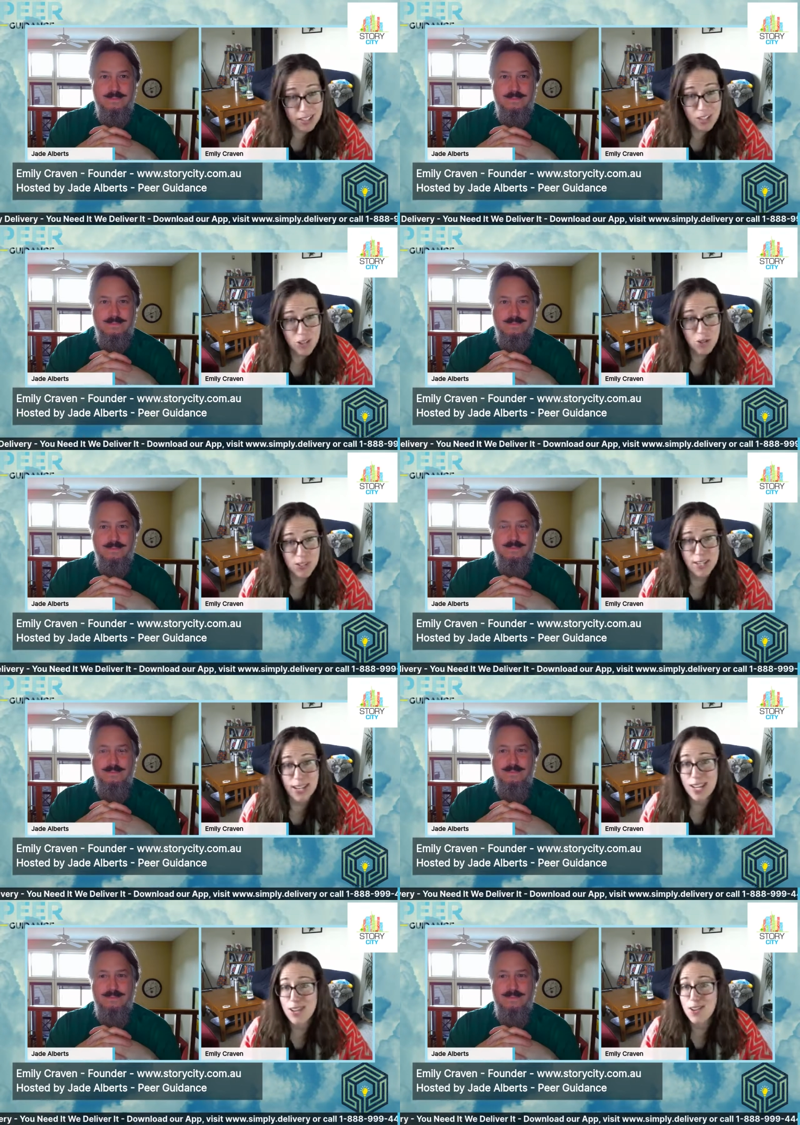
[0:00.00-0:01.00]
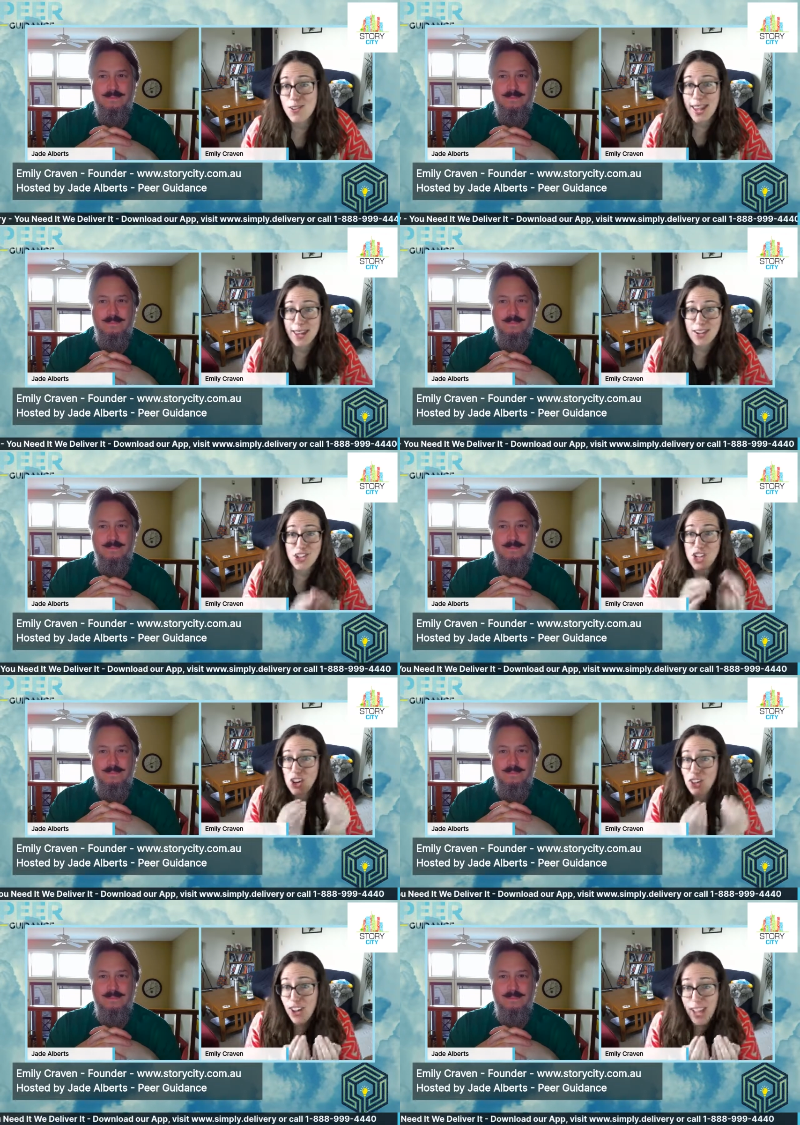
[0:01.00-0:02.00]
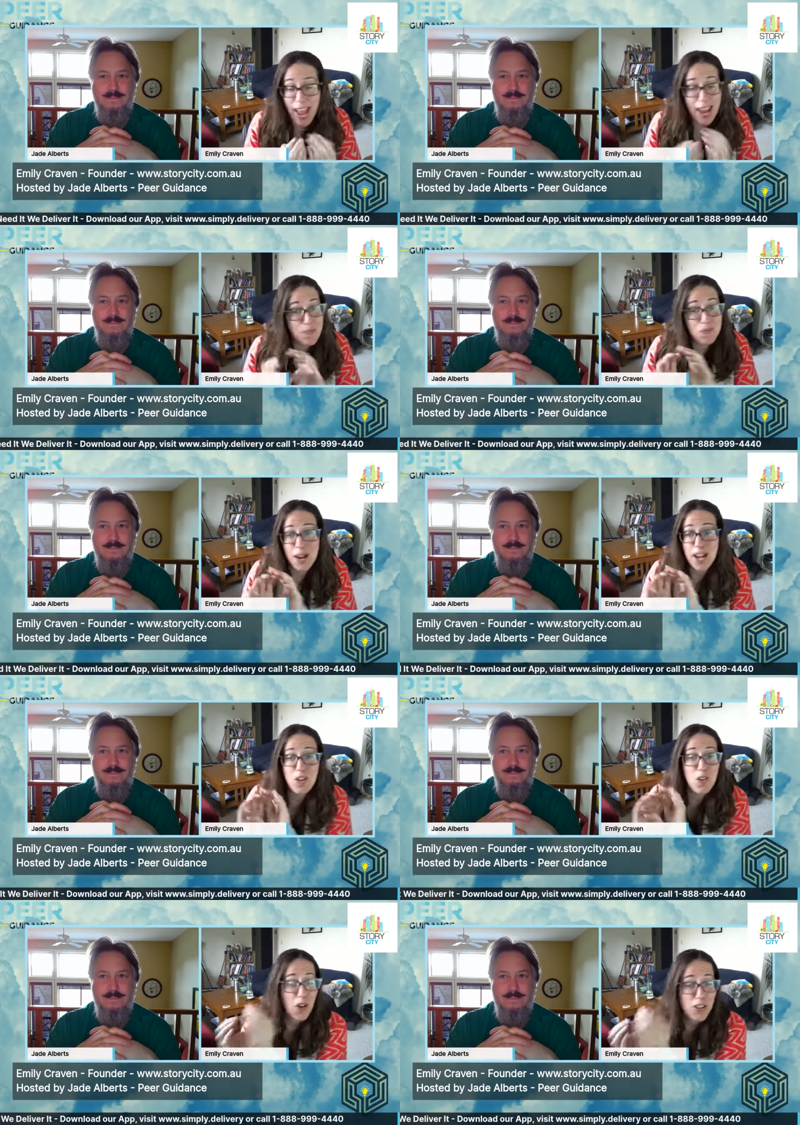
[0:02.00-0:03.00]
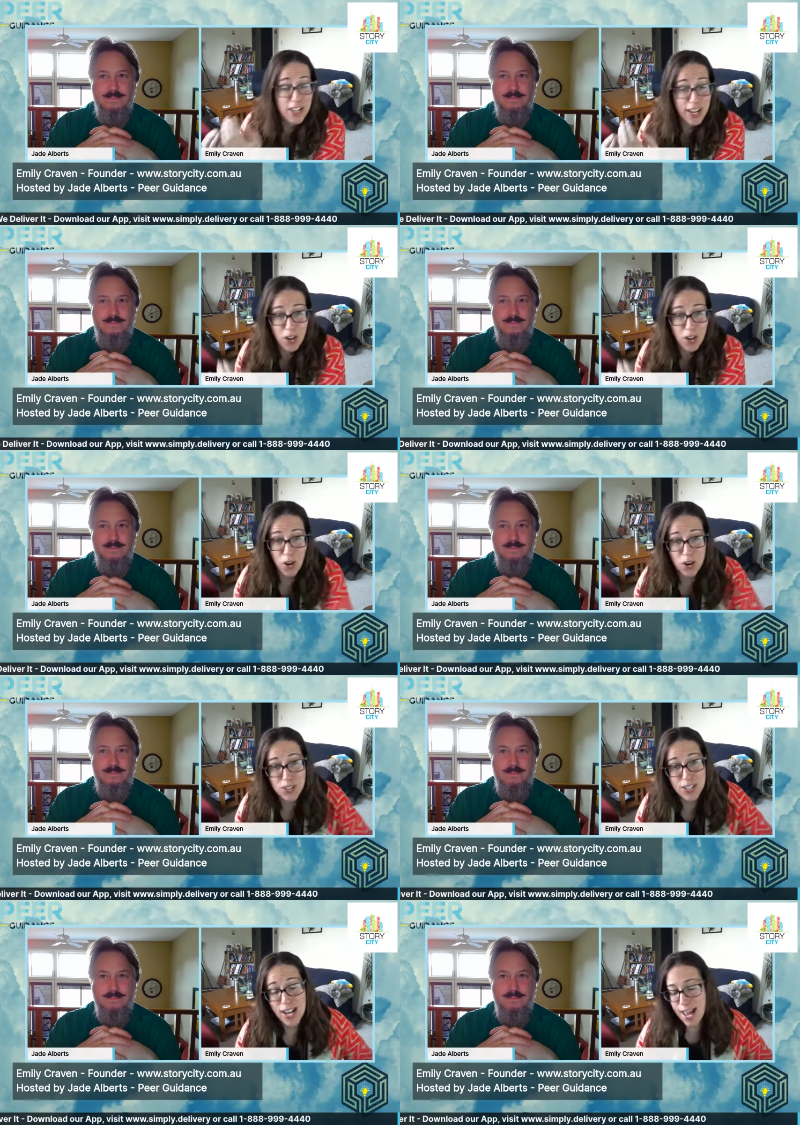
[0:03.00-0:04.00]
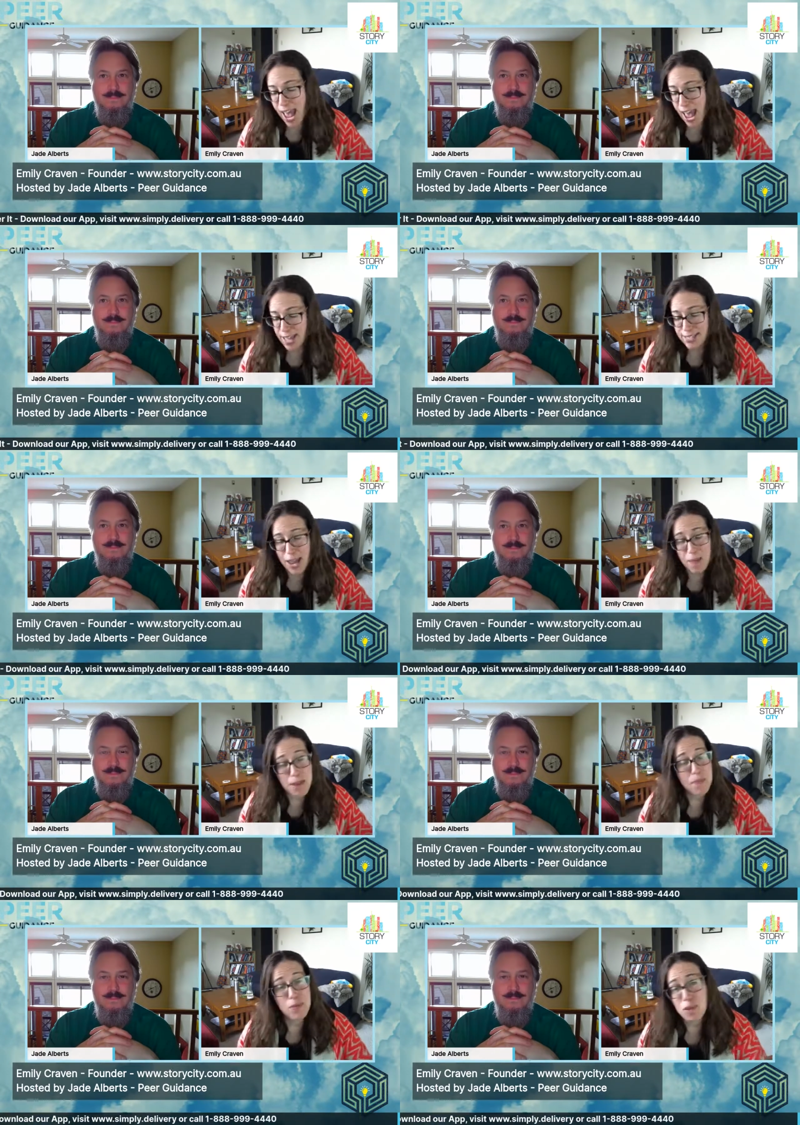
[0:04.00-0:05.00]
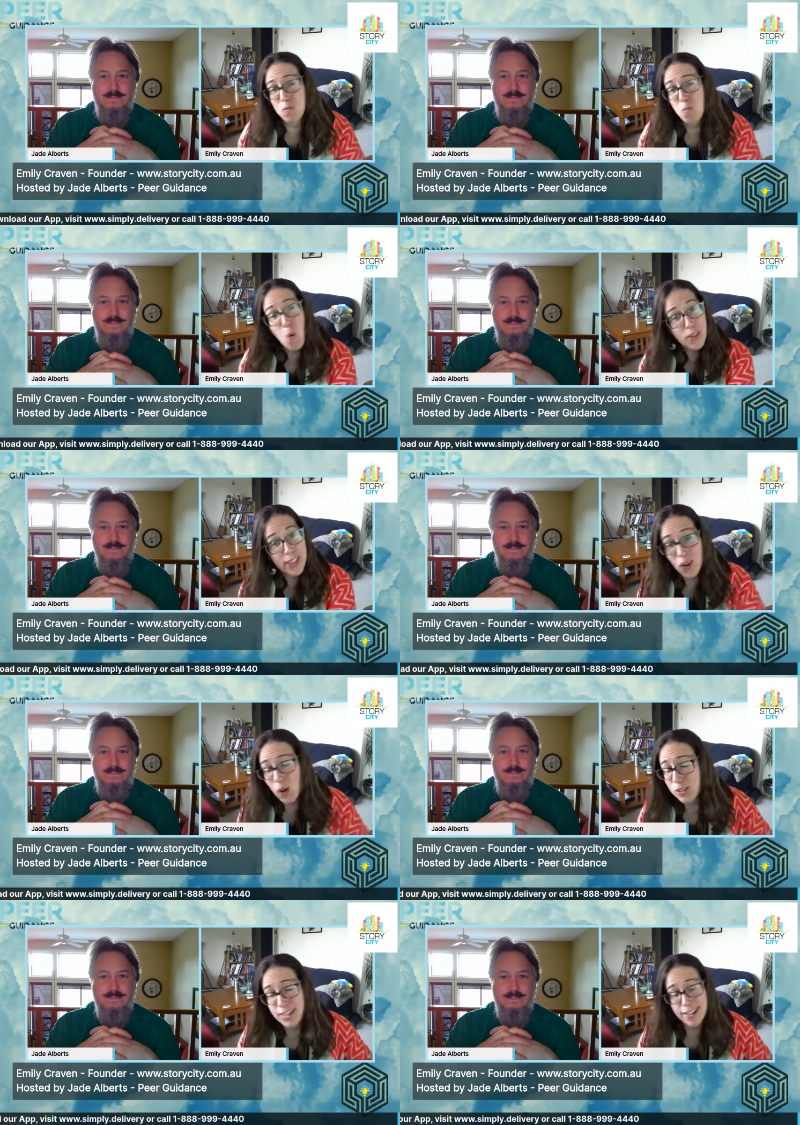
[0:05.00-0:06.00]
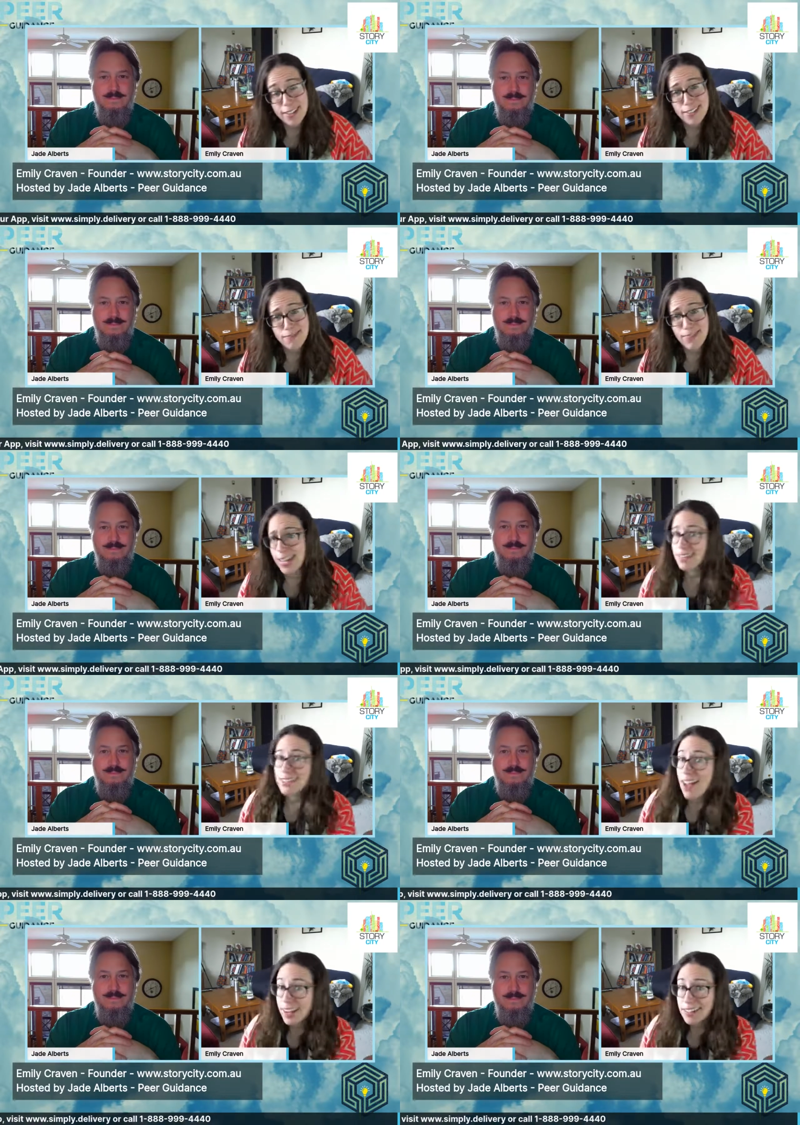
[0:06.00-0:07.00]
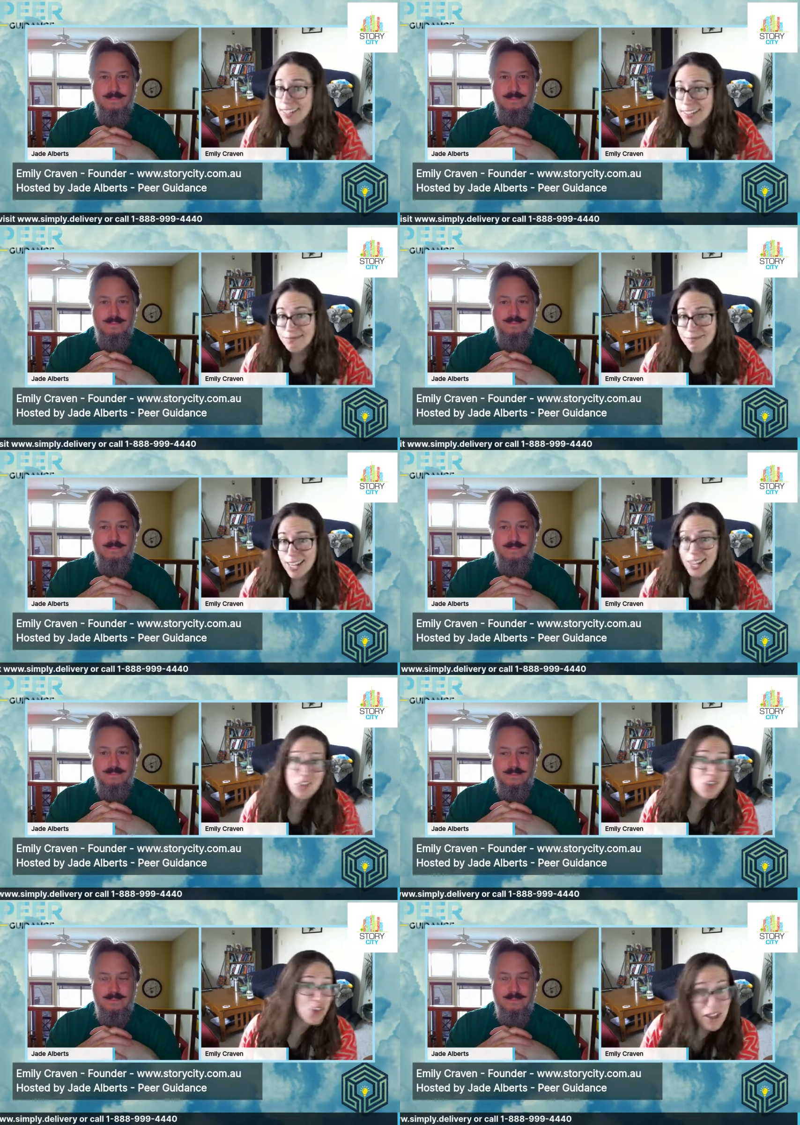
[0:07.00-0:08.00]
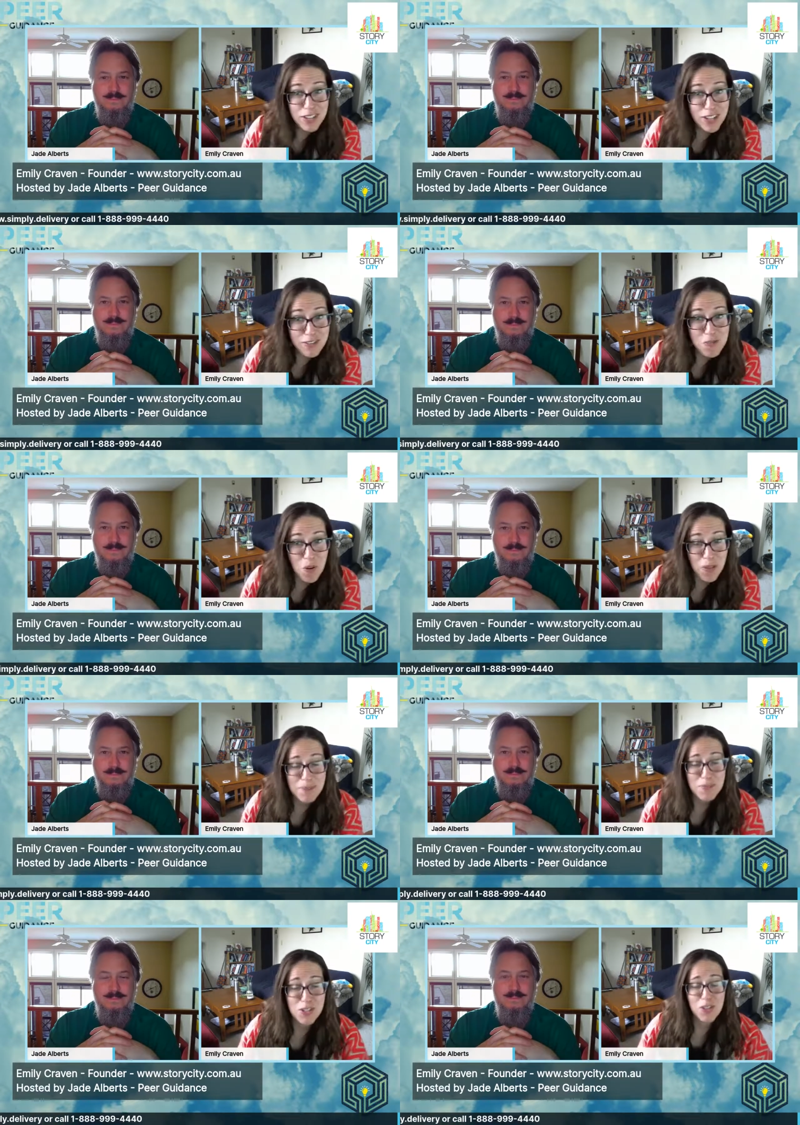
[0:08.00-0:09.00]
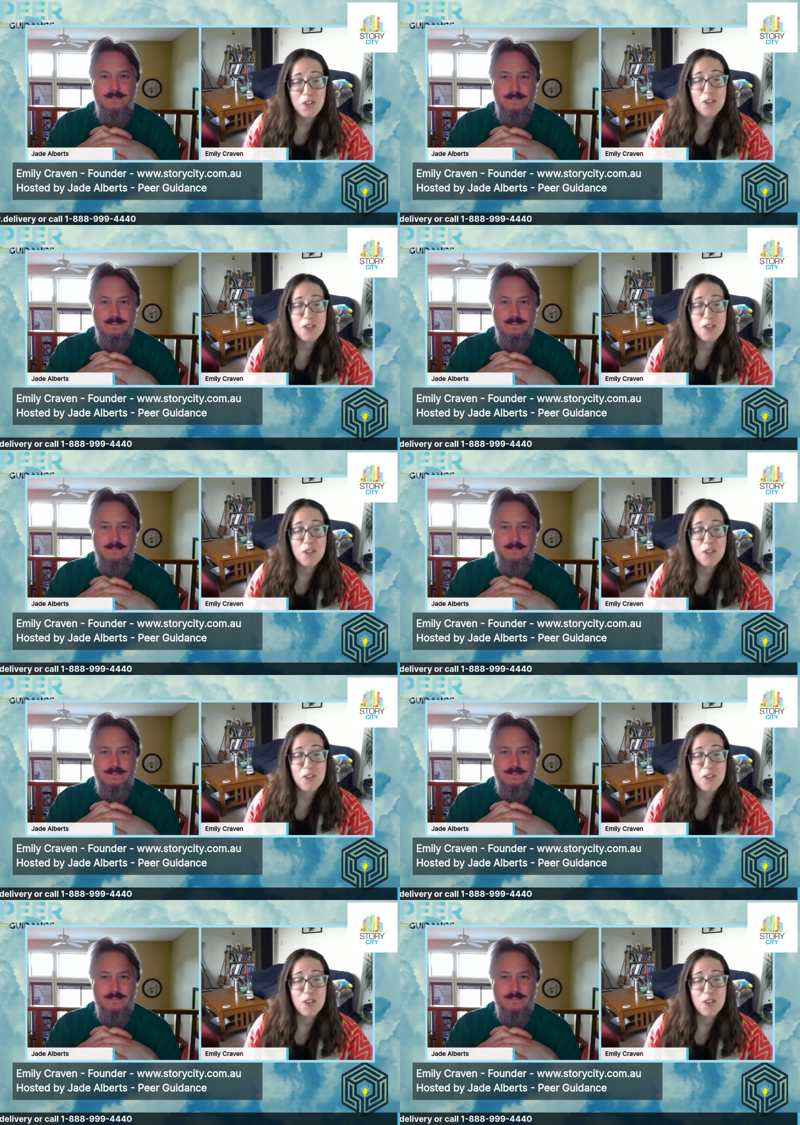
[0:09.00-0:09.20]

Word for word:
Speaker 1: in your city. You can geolocate where your content goes, and uh, people can walk that content, they can cycle it, they can drive it if you want them to.